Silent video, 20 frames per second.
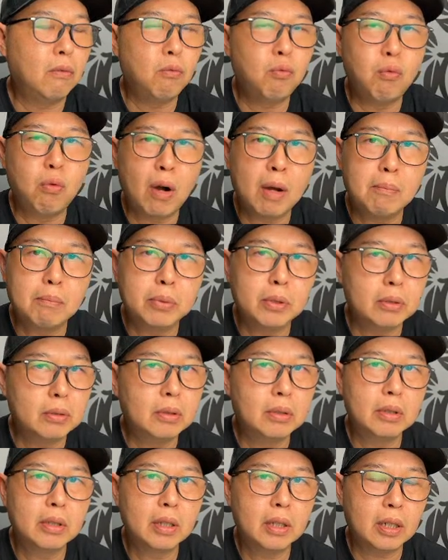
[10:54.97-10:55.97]
rumble
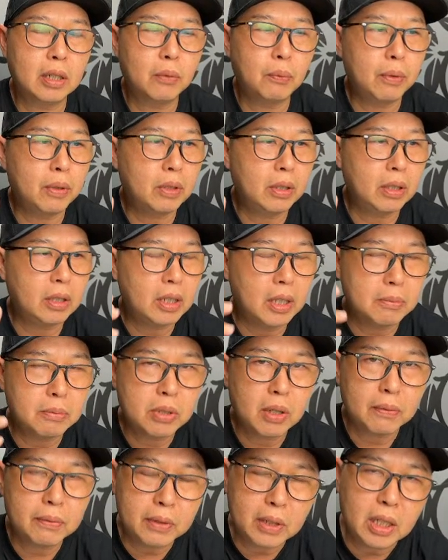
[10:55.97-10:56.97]
in terms
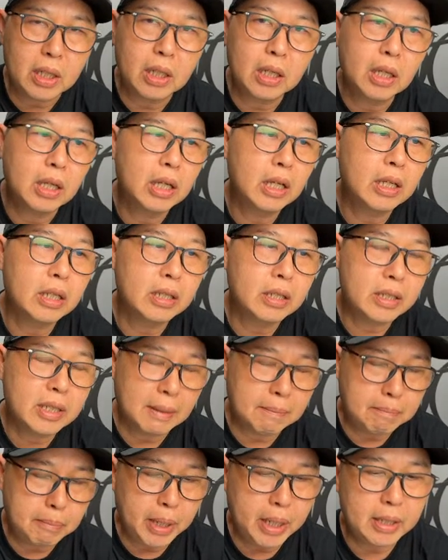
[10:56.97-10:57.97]
of the
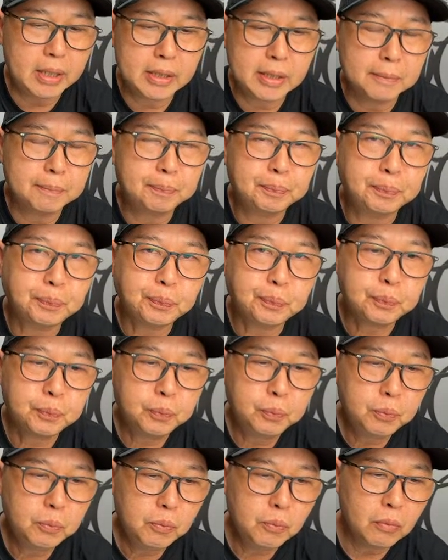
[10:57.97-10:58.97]
sub bass.
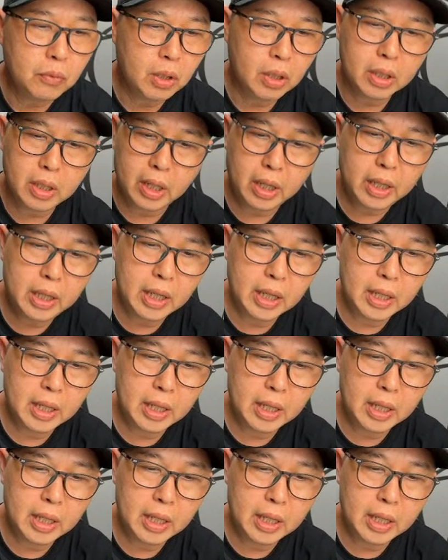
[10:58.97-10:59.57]
Okay,